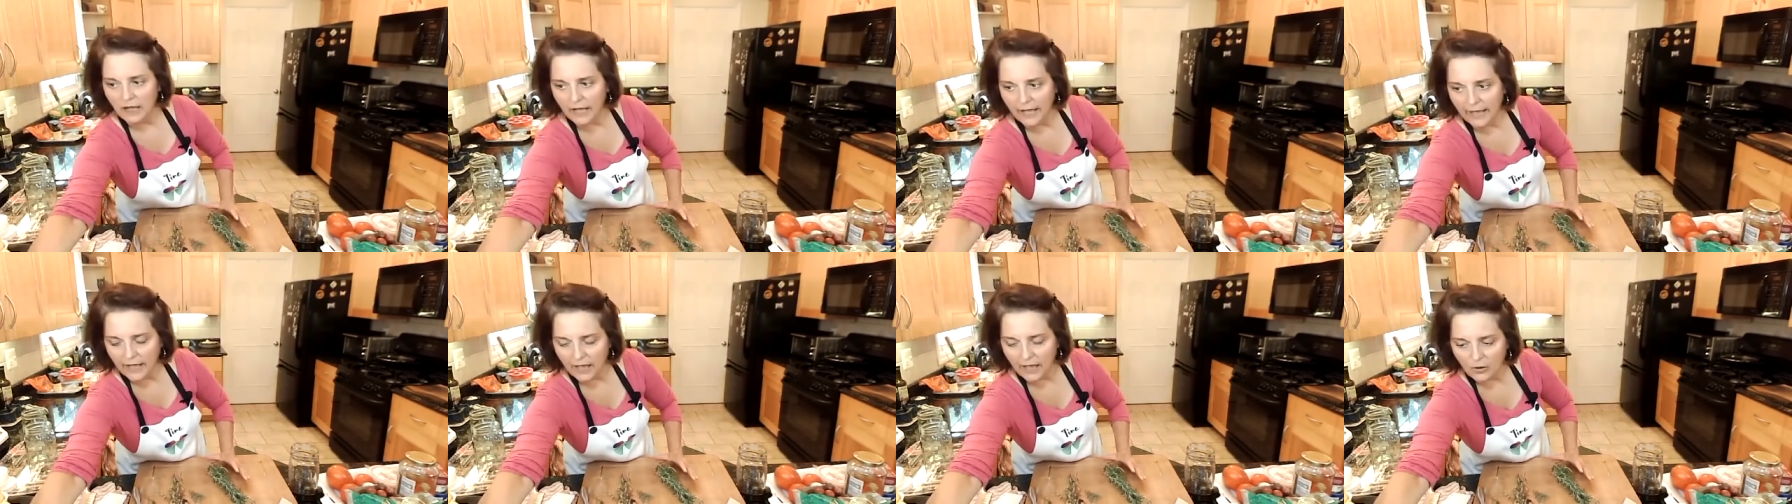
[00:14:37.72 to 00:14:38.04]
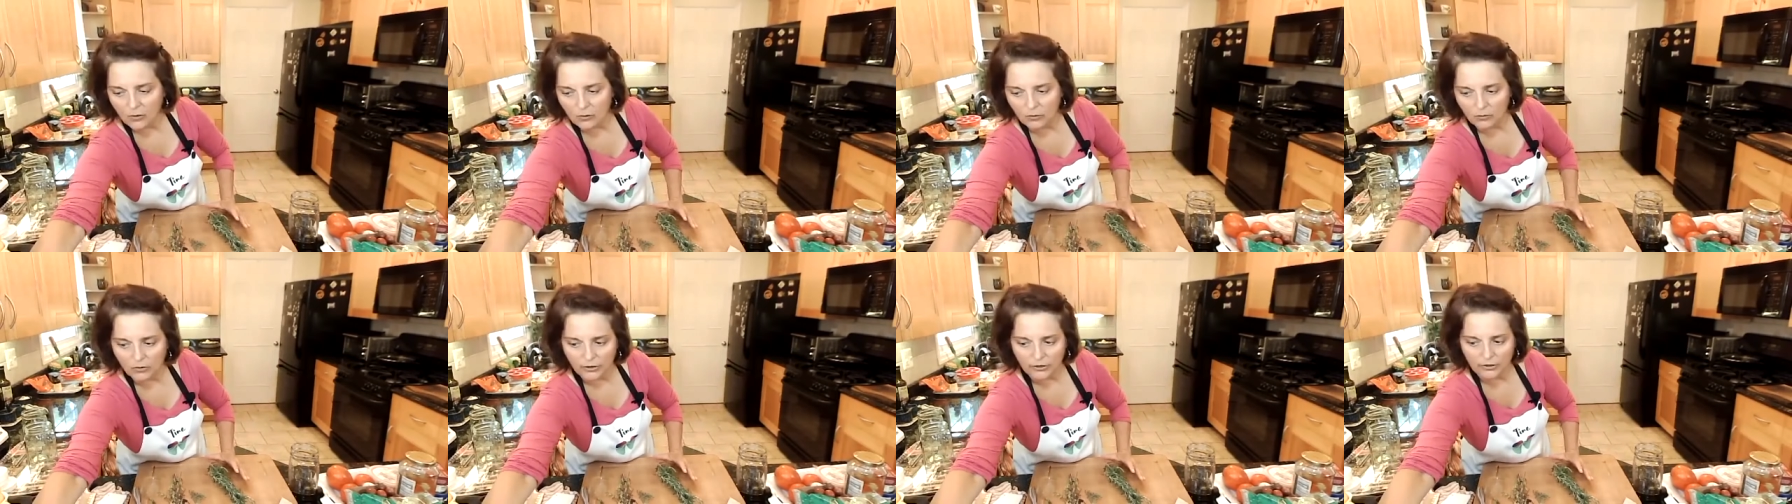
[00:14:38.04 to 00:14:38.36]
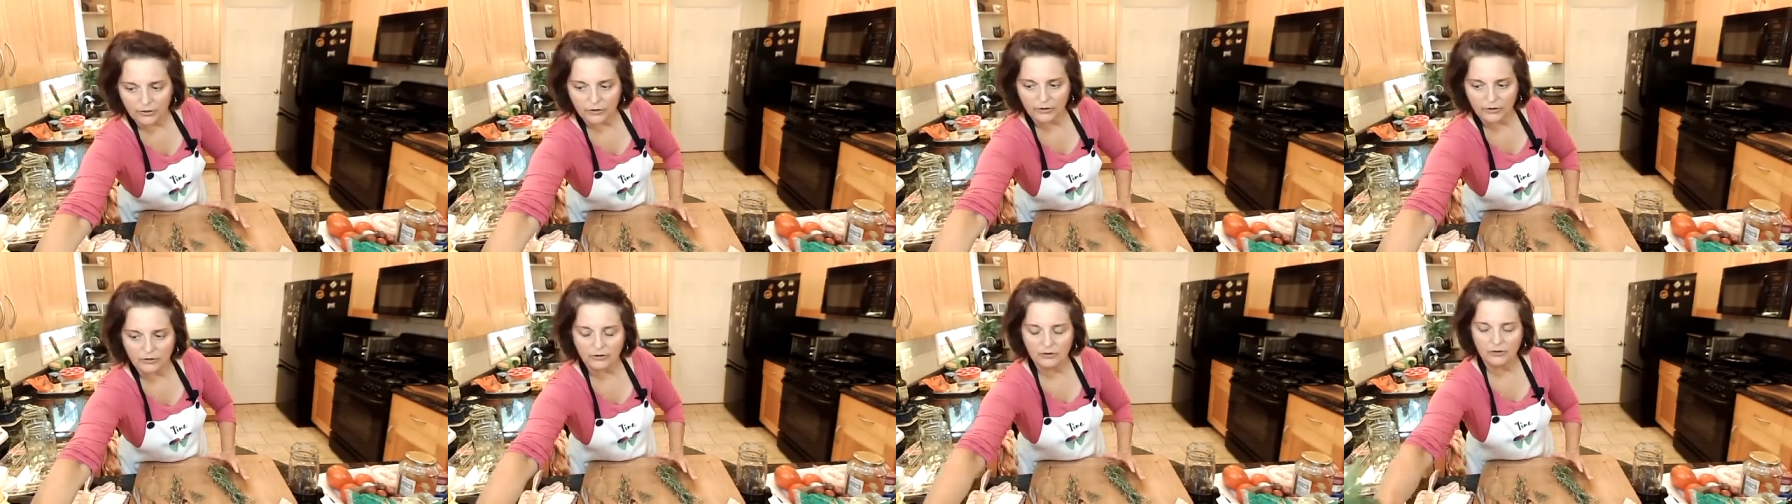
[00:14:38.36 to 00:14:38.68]

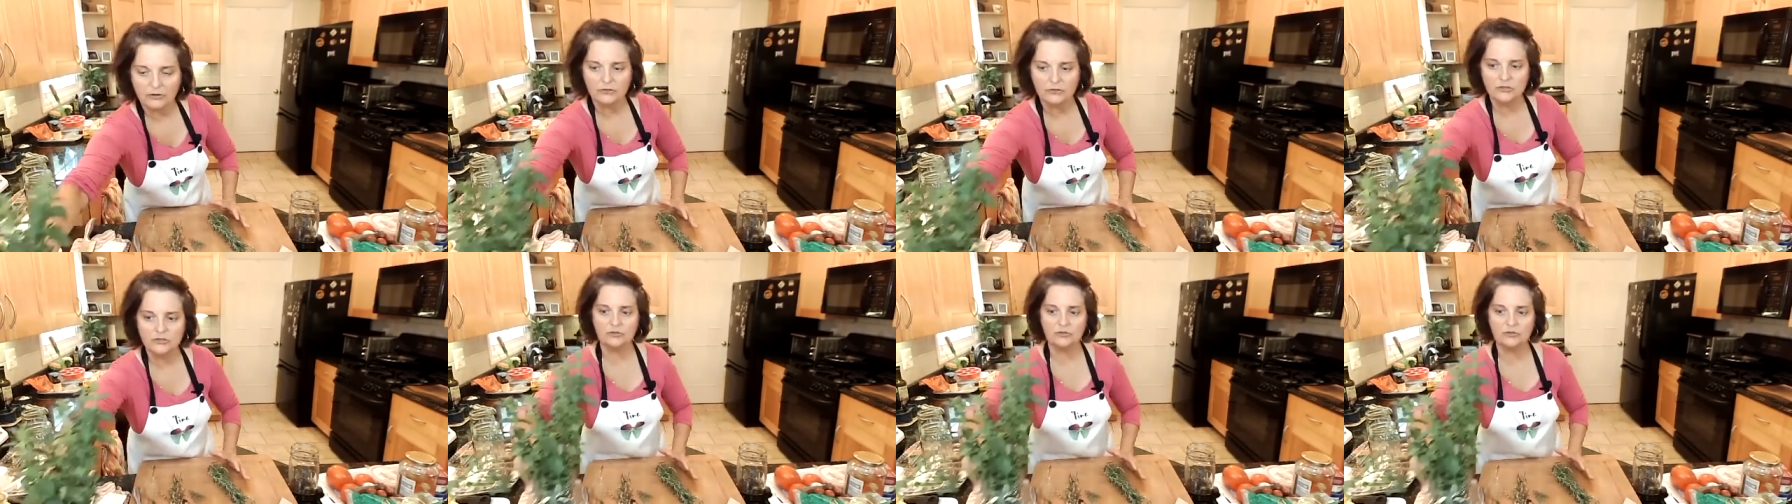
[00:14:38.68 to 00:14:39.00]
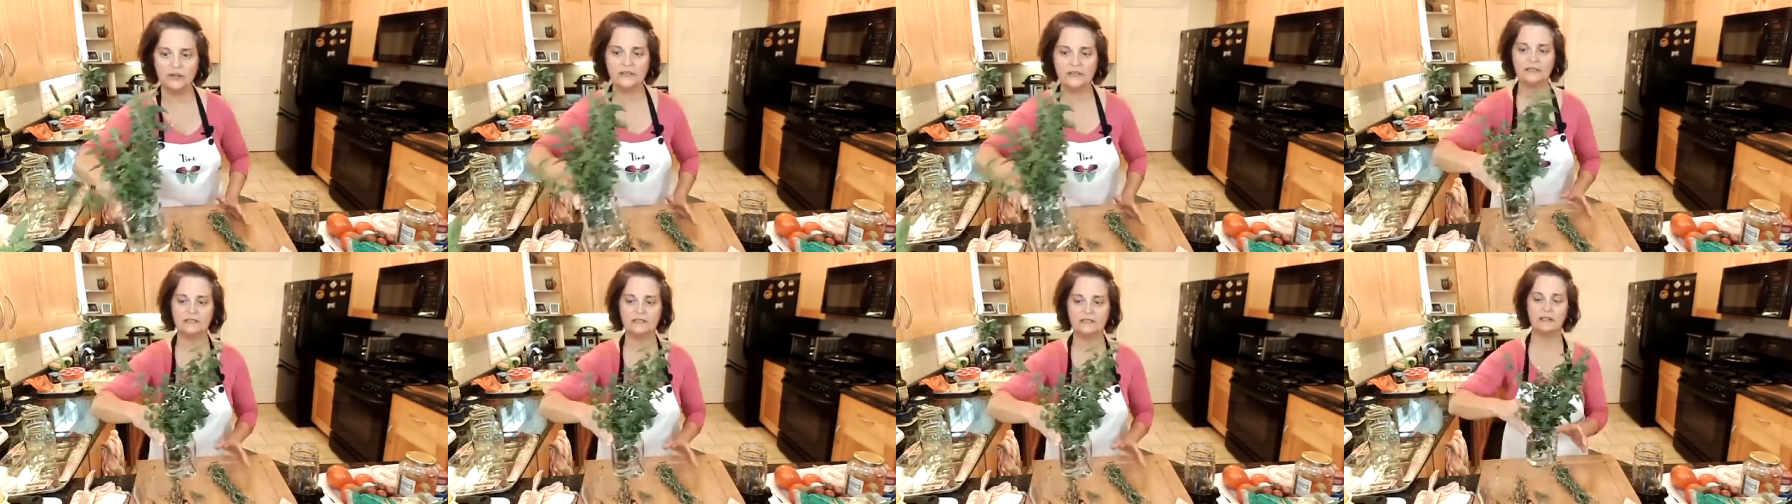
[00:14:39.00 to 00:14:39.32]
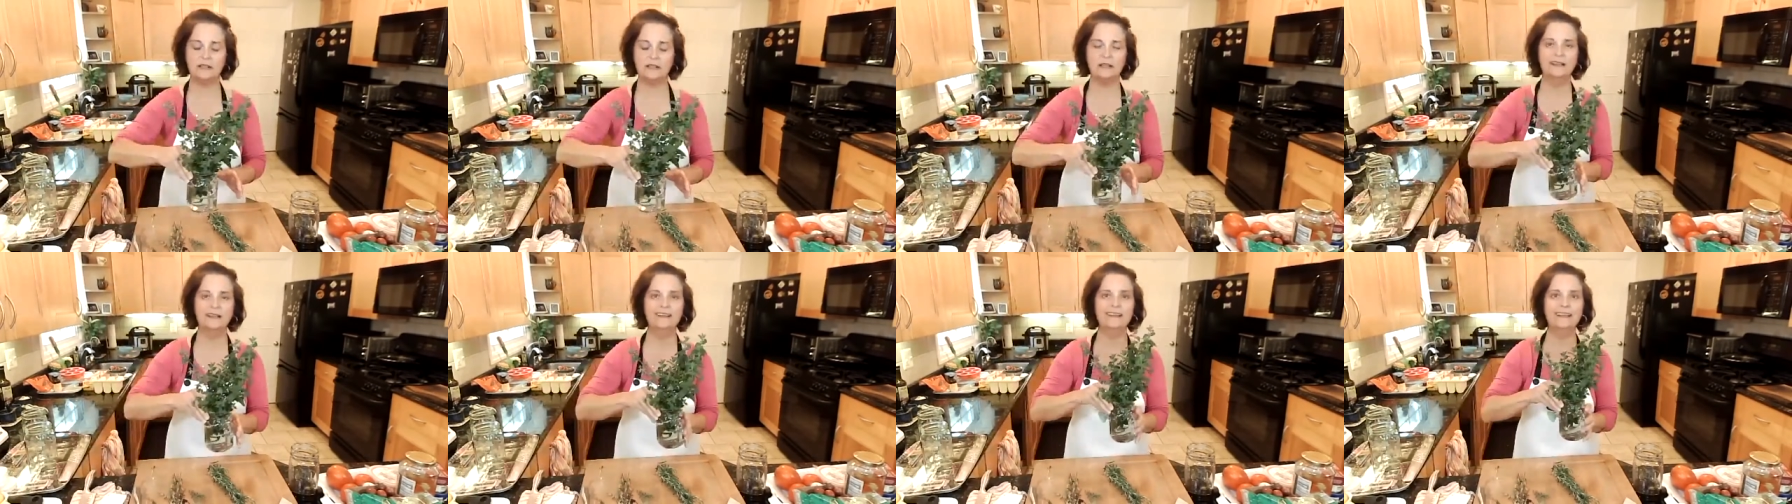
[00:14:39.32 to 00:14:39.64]
our
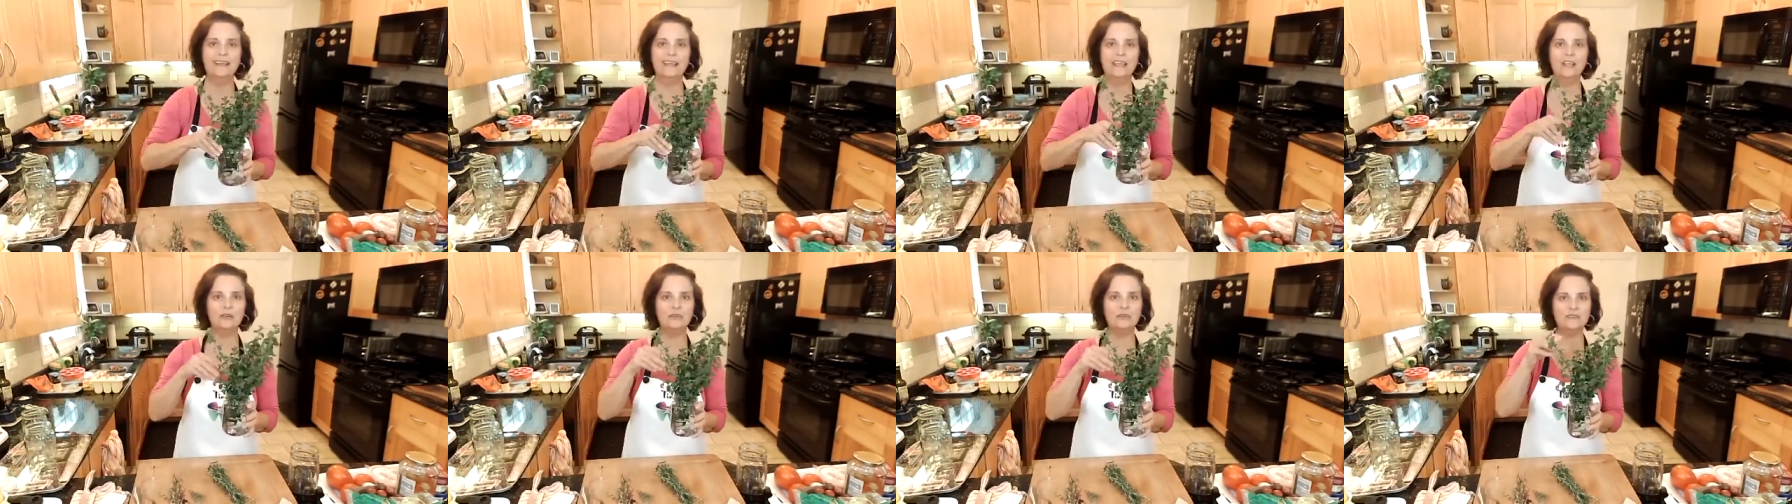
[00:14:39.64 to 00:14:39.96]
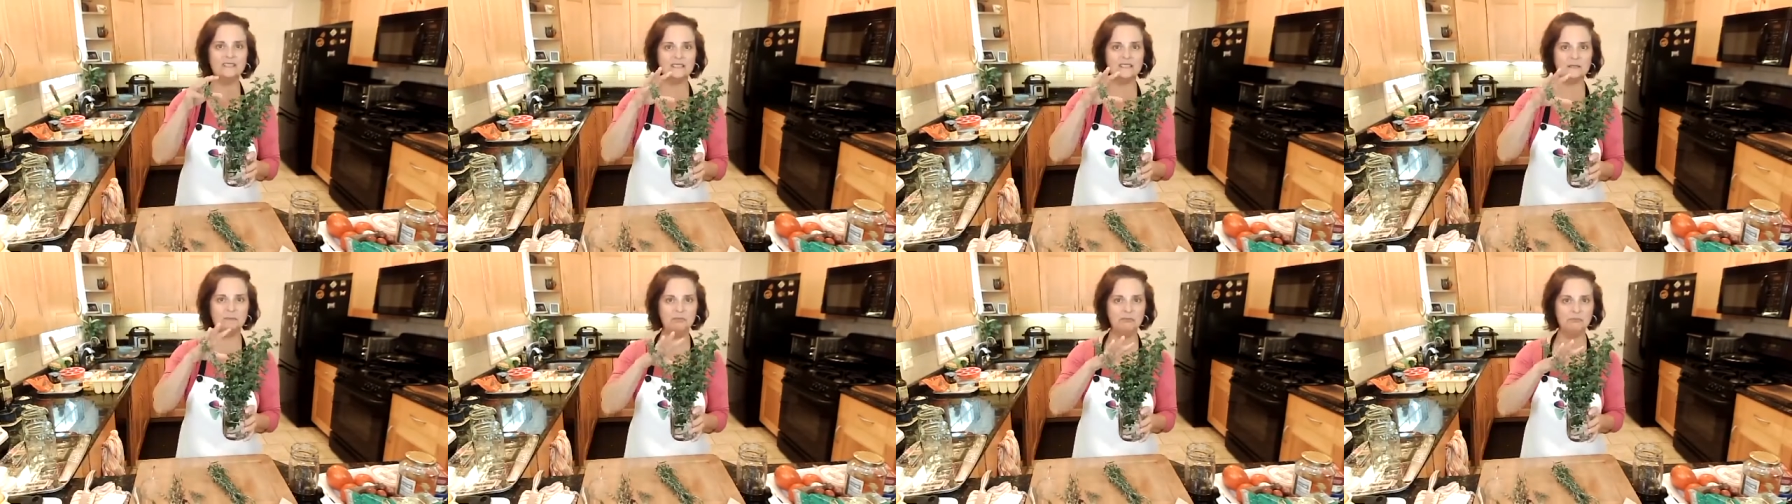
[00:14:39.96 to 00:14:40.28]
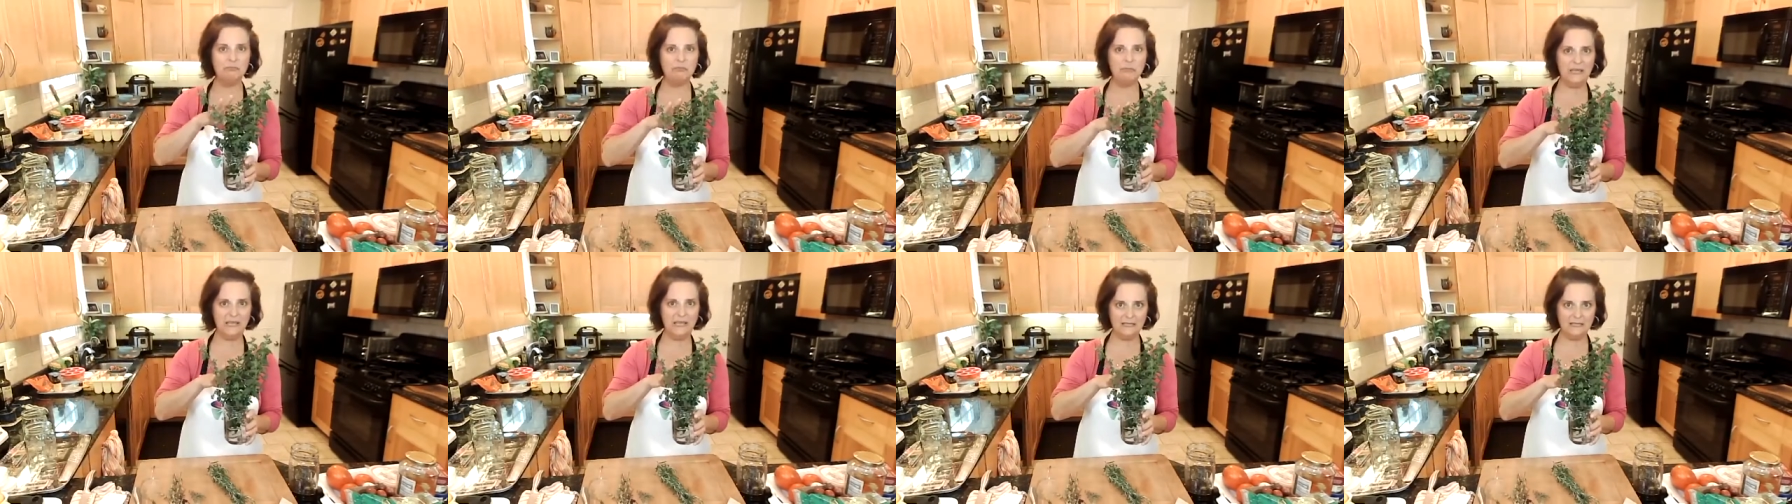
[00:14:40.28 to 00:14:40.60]
dressing. Here is
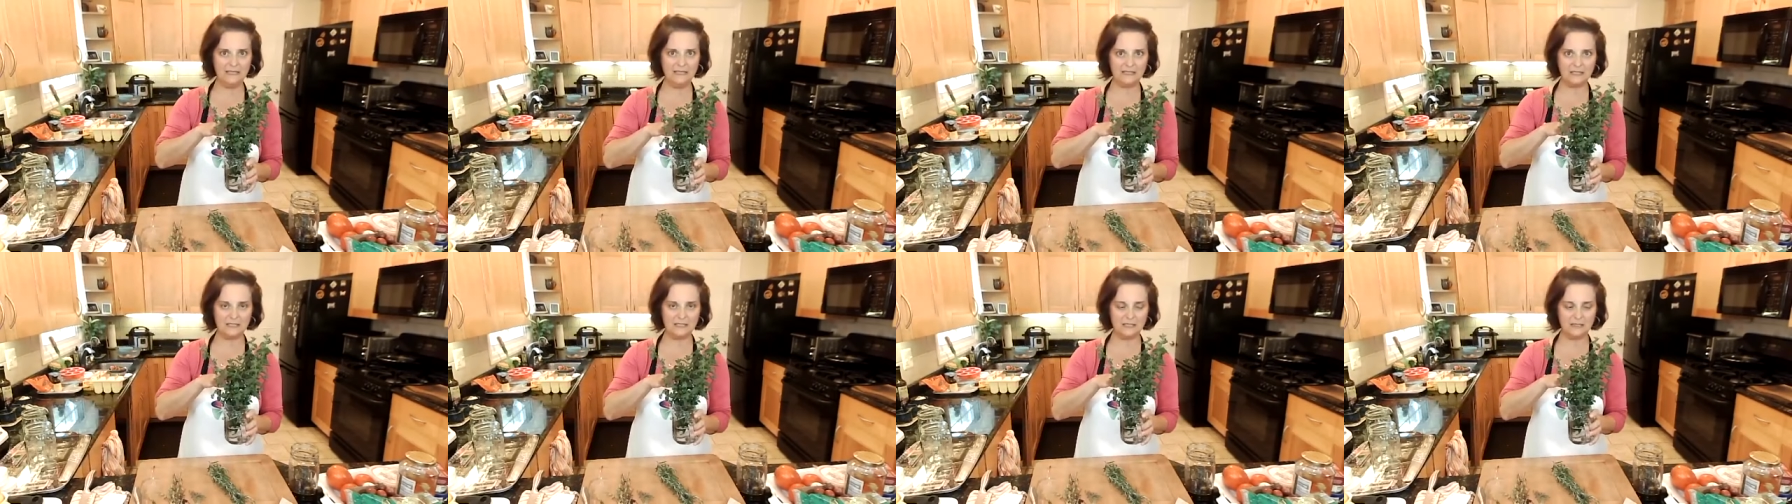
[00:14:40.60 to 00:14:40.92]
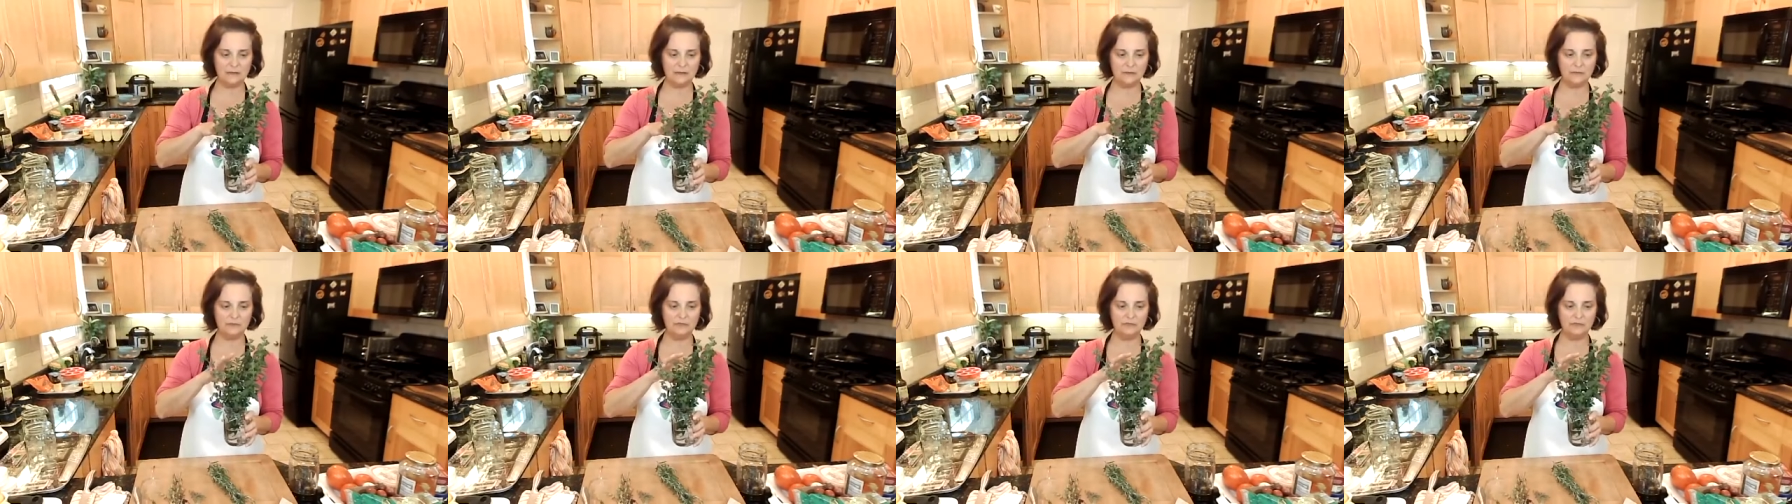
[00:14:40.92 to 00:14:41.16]
mint.